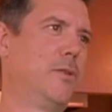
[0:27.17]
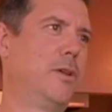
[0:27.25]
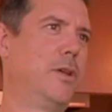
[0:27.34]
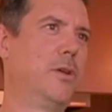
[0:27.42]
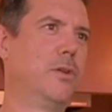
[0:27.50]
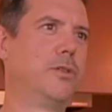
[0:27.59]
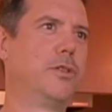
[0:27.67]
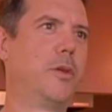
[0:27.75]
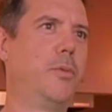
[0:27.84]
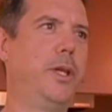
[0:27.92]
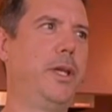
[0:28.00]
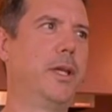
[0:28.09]
Luna goes,
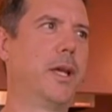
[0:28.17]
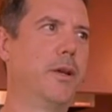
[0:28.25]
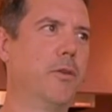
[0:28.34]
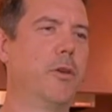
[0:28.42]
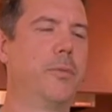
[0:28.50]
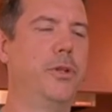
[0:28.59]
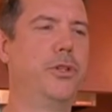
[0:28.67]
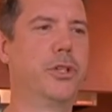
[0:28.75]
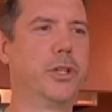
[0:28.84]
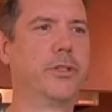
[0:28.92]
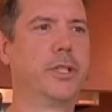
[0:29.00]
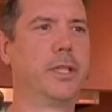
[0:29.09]
we I grew up in New
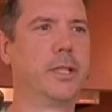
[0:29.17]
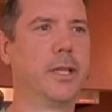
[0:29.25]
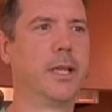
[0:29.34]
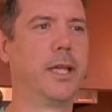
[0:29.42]
Jersey,